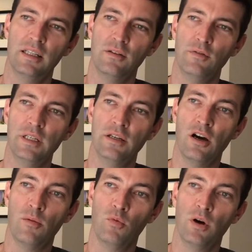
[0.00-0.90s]
And
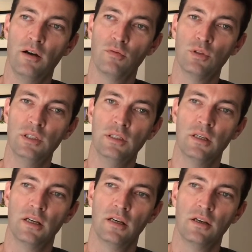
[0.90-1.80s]
Vietnam will have really
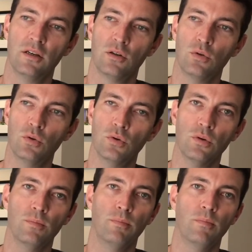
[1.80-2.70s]

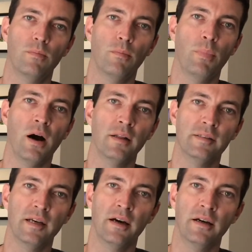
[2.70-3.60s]
cool
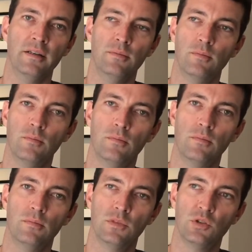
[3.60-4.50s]
bonsai
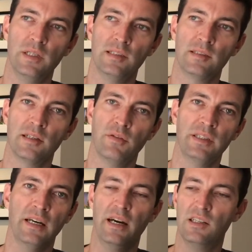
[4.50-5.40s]
trees and stuff
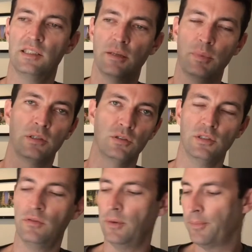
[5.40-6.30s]
like that. I just take pictures
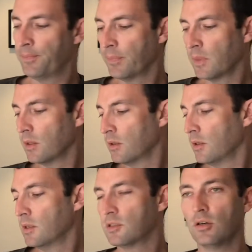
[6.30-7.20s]
of it.
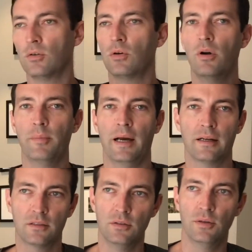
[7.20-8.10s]
So going
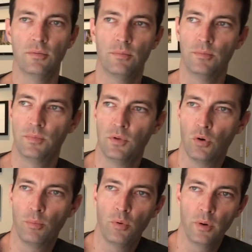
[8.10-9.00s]
back to the
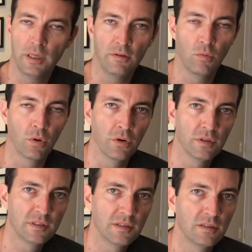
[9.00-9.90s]
whole point of
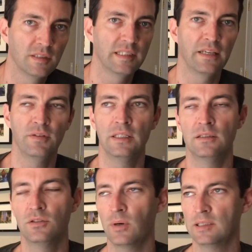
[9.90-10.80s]
words,
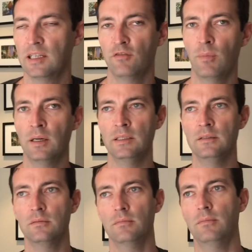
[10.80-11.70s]
saving, do I save money?
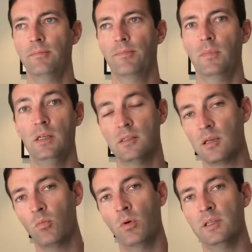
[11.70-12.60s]
In
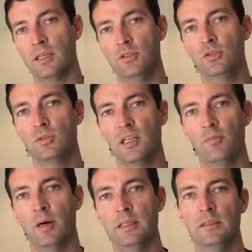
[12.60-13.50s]
some ways I do save
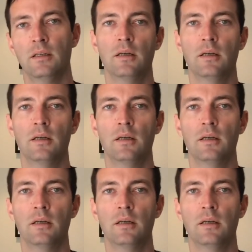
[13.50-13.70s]
money.